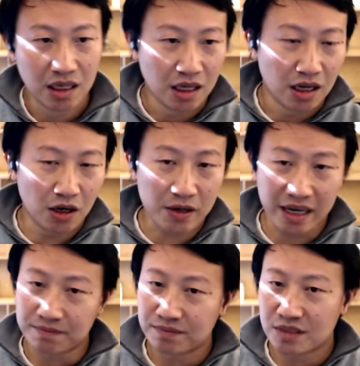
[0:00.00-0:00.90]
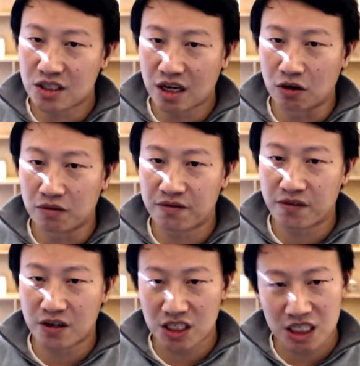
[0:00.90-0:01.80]
Okay, so
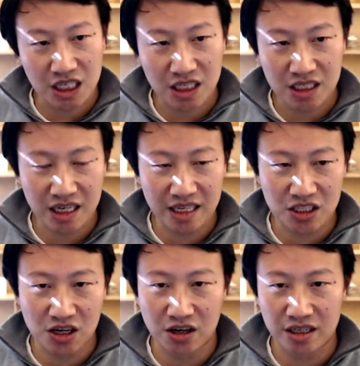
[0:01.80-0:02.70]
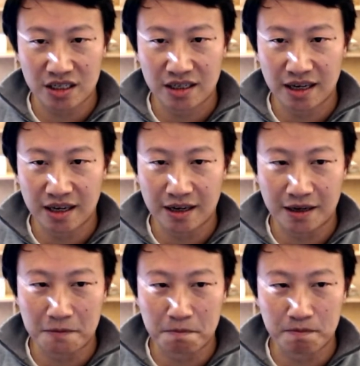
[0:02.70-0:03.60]
first to get started,
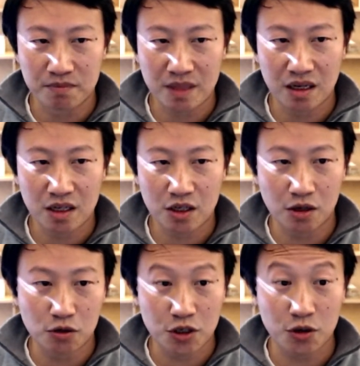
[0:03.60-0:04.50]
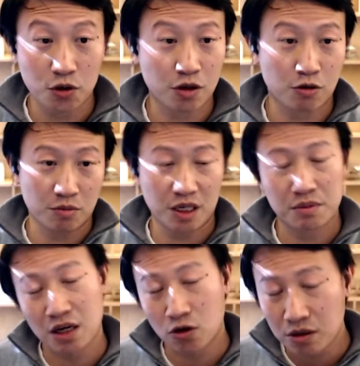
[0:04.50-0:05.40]
go to the
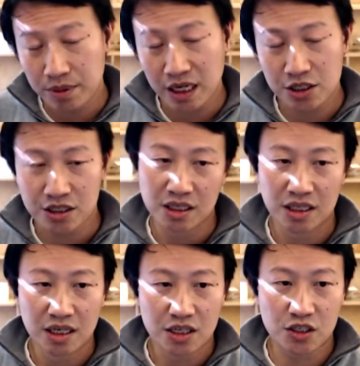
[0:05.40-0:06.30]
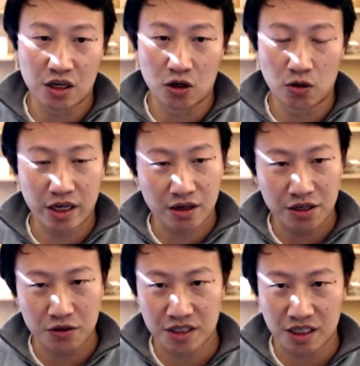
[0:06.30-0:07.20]
chromium.org page. So here you
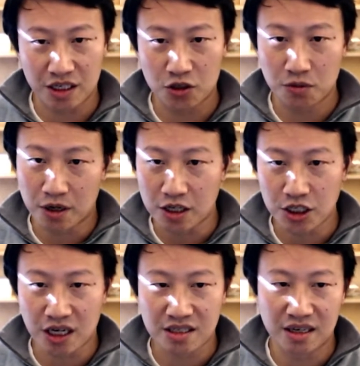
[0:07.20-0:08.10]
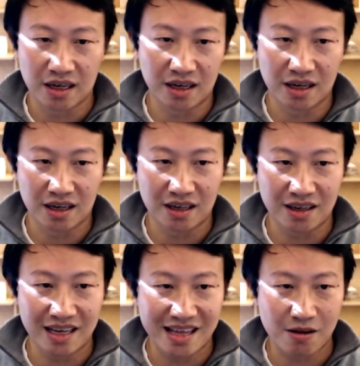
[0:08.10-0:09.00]
see 2 projects.
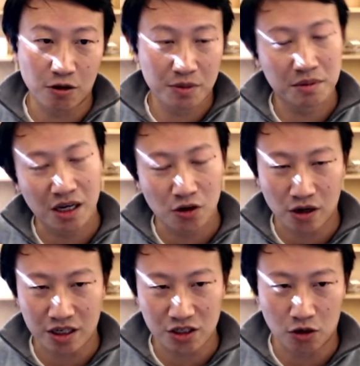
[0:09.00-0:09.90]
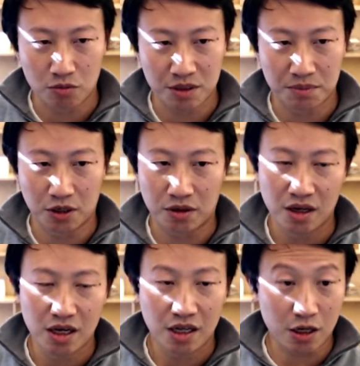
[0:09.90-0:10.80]
Chromium.org is home to both
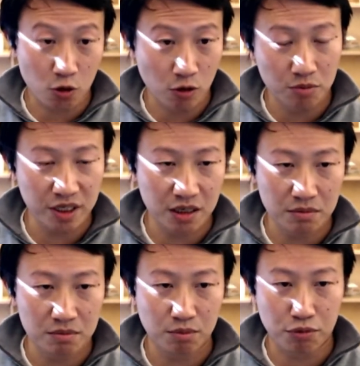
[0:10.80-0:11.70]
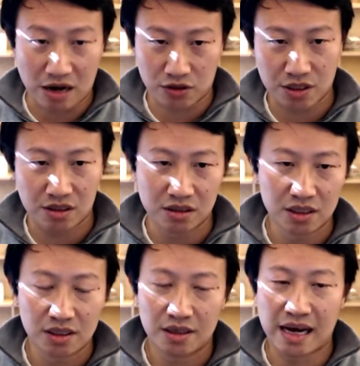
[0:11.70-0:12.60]
the Chromium browser
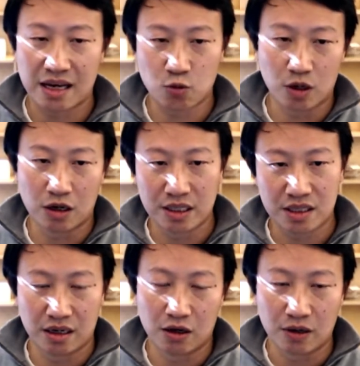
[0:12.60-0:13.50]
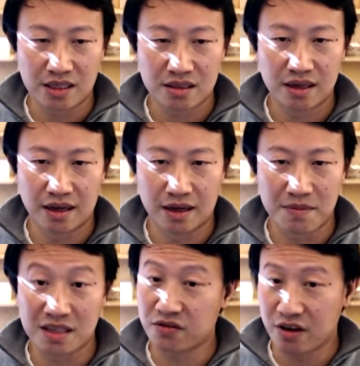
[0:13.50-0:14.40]
as well as the OS. This
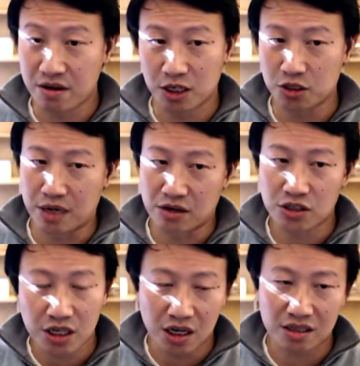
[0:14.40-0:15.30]
is very much a browser talk.